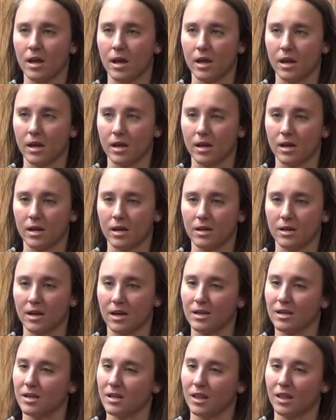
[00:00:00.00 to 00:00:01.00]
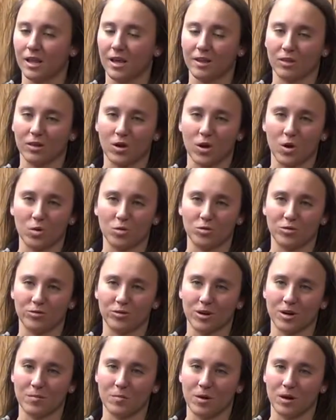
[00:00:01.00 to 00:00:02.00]
and I didn't like the coach
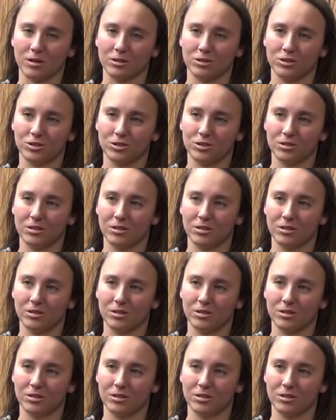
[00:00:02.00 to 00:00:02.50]
very much,